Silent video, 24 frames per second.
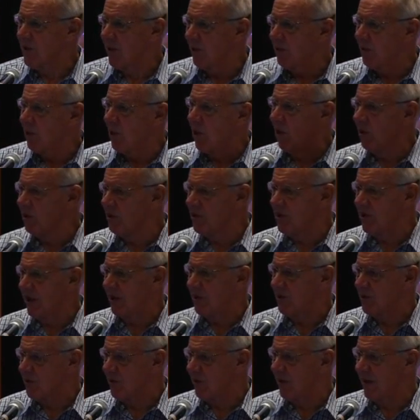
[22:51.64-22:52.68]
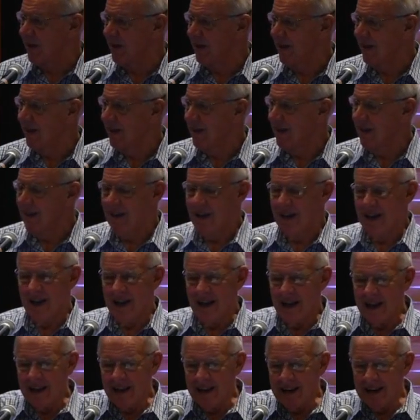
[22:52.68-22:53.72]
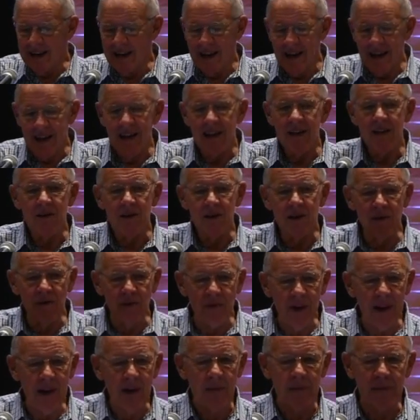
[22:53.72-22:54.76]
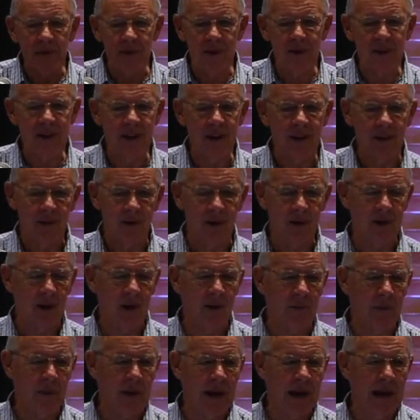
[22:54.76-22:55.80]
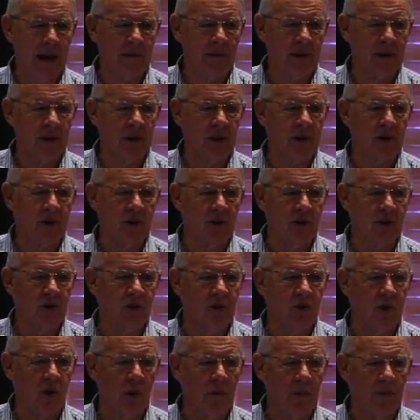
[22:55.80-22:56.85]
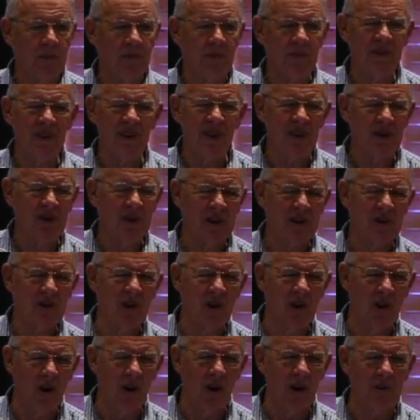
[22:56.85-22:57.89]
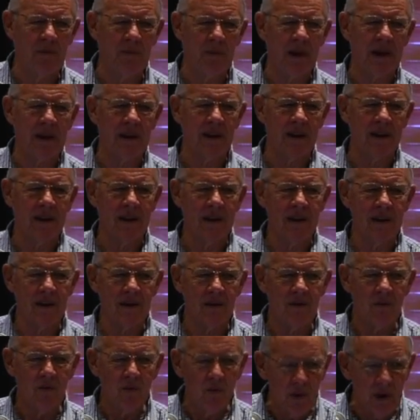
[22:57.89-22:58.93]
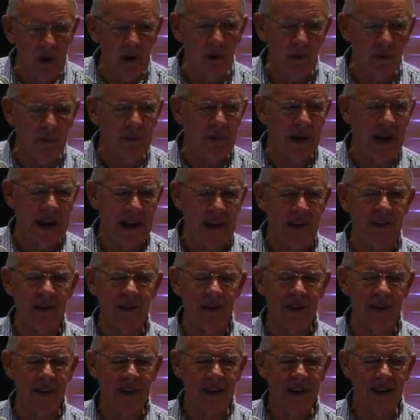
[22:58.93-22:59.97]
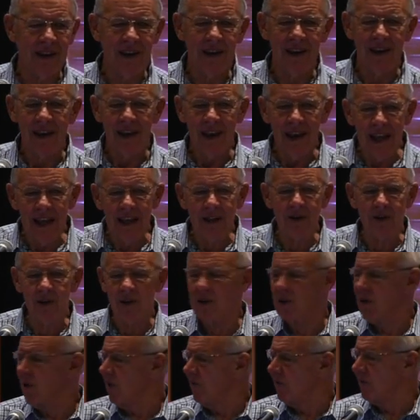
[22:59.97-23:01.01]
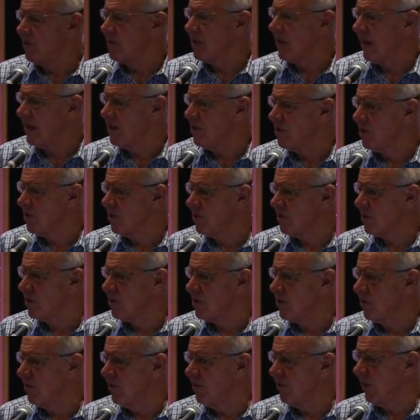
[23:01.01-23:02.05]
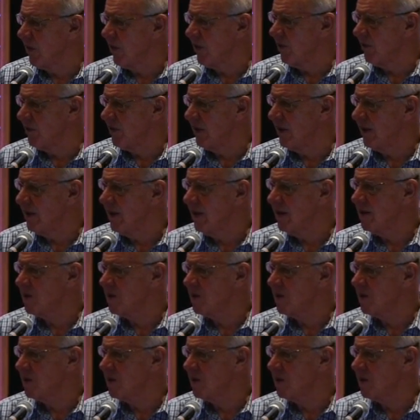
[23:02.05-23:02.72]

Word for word: stop God censoring, and develop the skills of being able to just drop not just God, but real faith into the conversations that you're involved in,